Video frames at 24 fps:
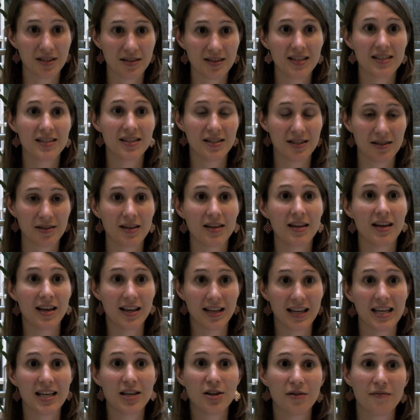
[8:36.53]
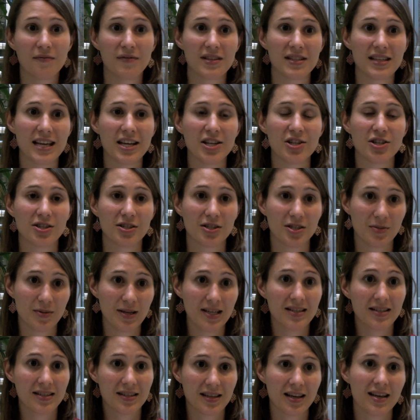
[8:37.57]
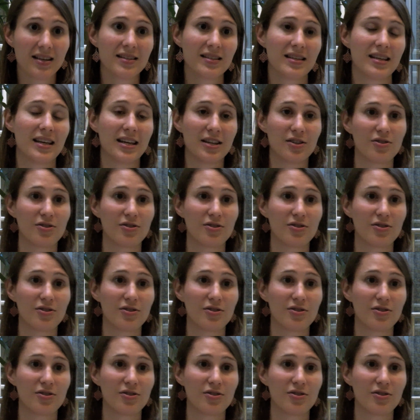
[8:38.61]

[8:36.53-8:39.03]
and this is a key conversation to be discussing